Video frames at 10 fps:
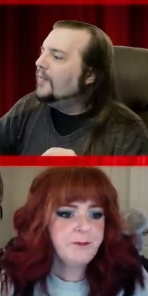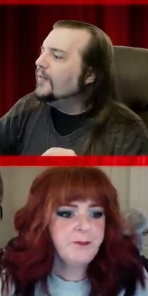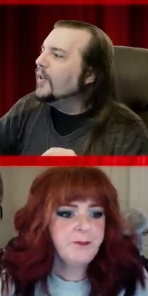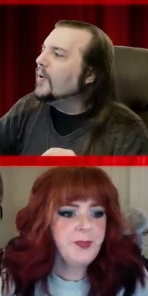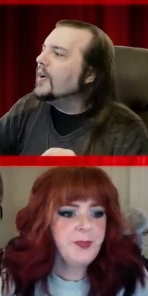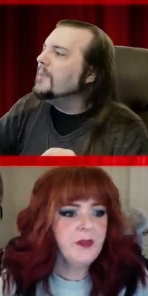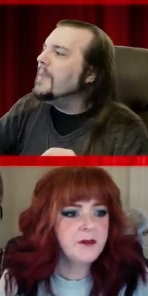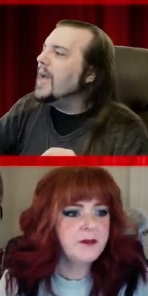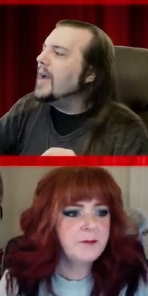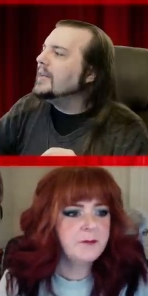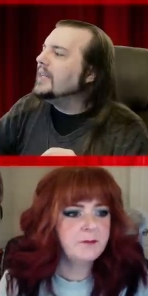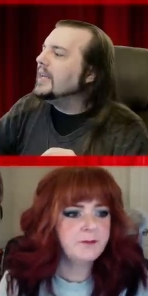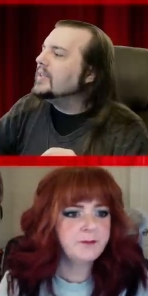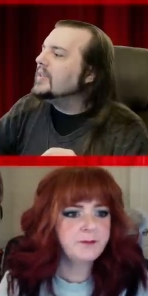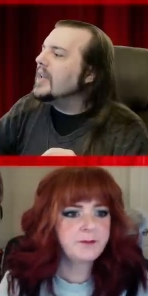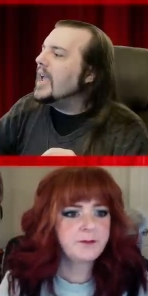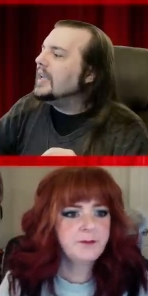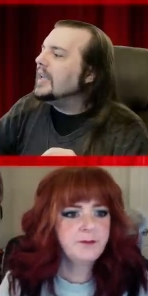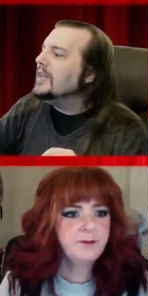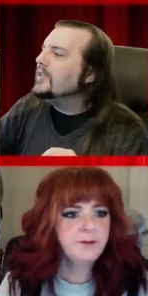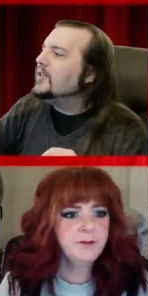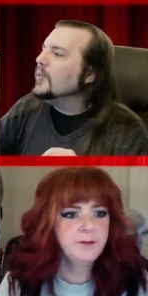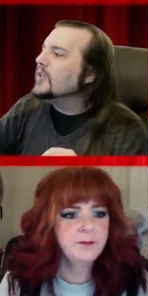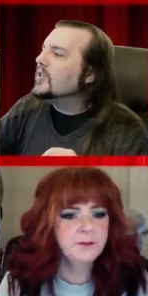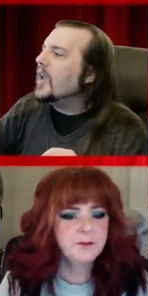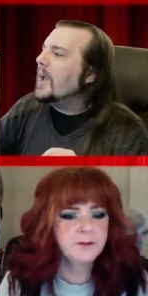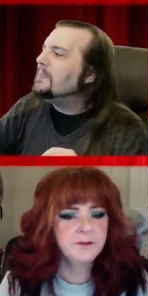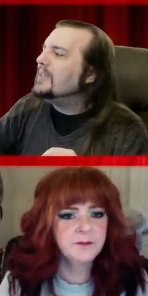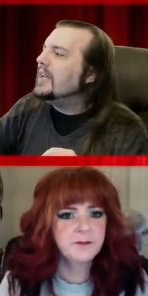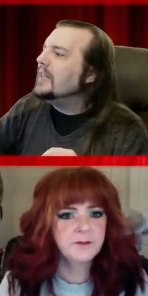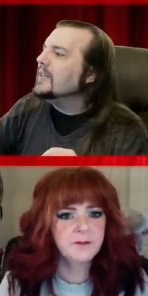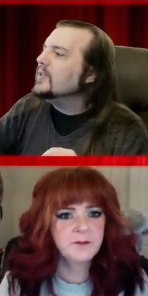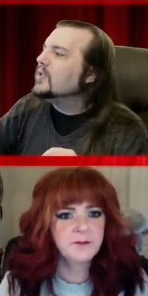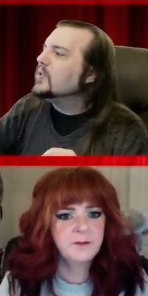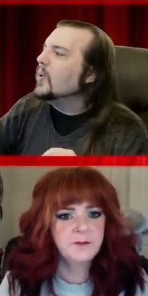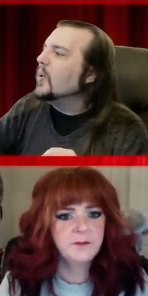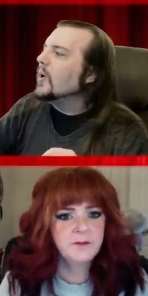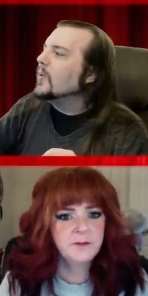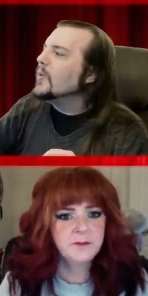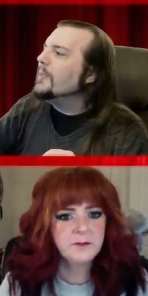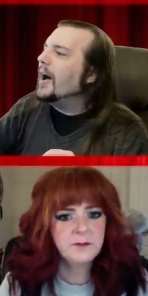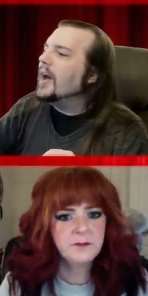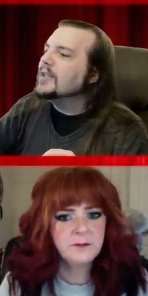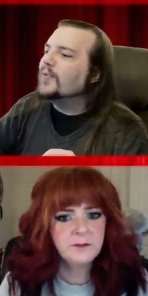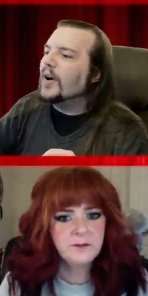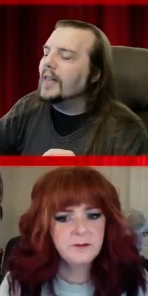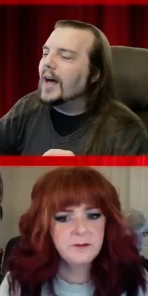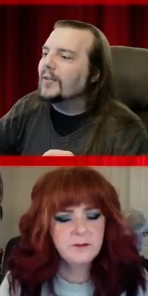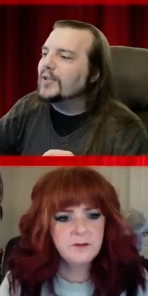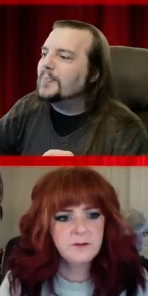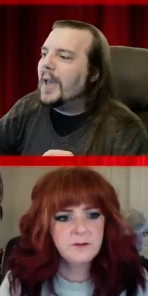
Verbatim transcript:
Speaker 1: Florida man gets naked to escape Dillon's store. Ribeyes fall out of his